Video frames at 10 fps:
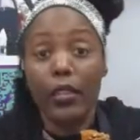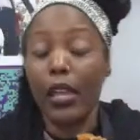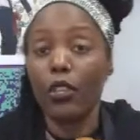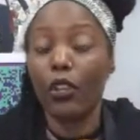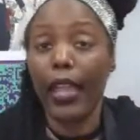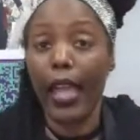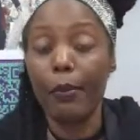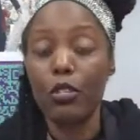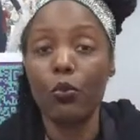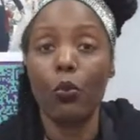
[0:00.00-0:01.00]
Now your
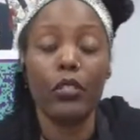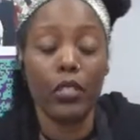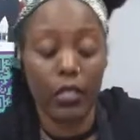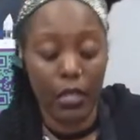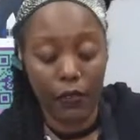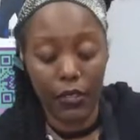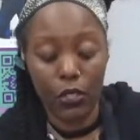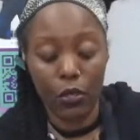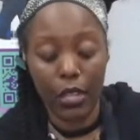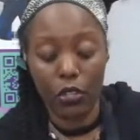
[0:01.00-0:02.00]
cabbage, you want to leave it
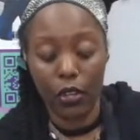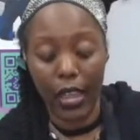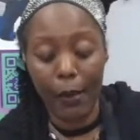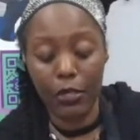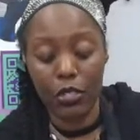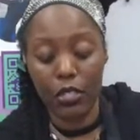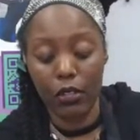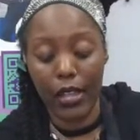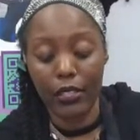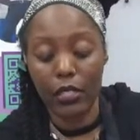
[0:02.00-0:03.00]
so that your cabbage still
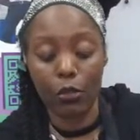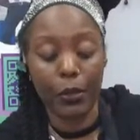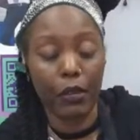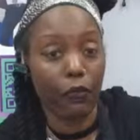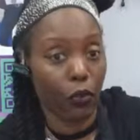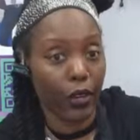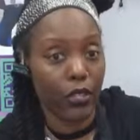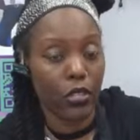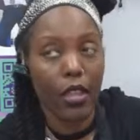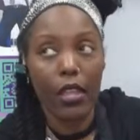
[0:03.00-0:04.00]
has a little bit of
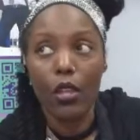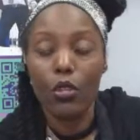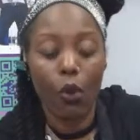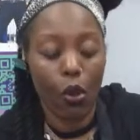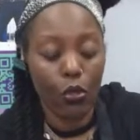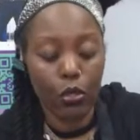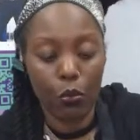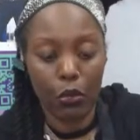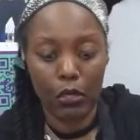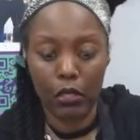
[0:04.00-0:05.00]
crunch. You also
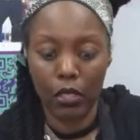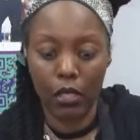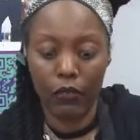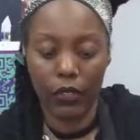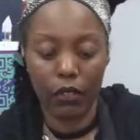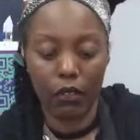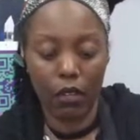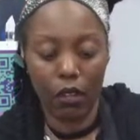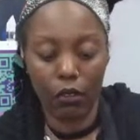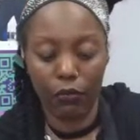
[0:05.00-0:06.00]
want to leave it, Lord,
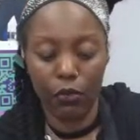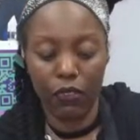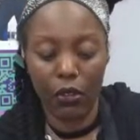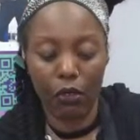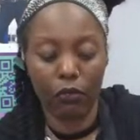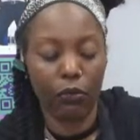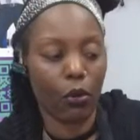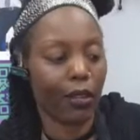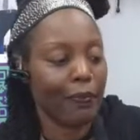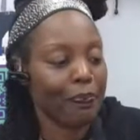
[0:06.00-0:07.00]
all the food falling off the
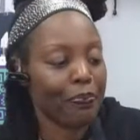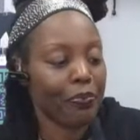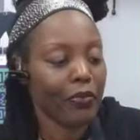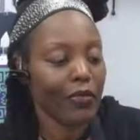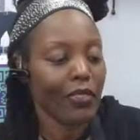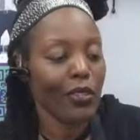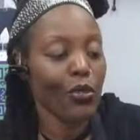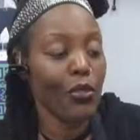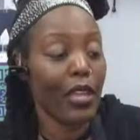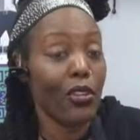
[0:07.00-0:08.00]
fork,
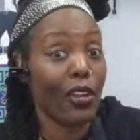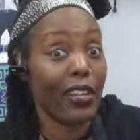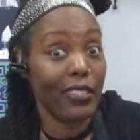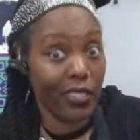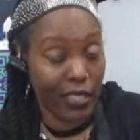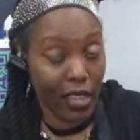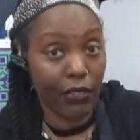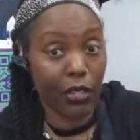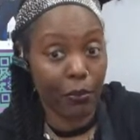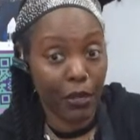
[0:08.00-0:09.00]
so that your onions have a
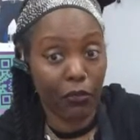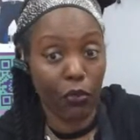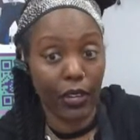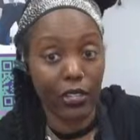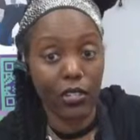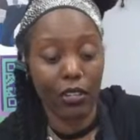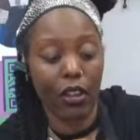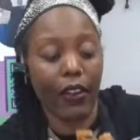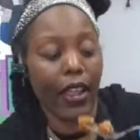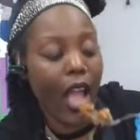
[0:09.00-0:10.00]
little bit of crunch,
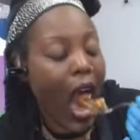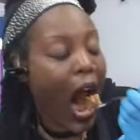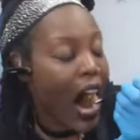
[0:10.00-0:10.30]
all right?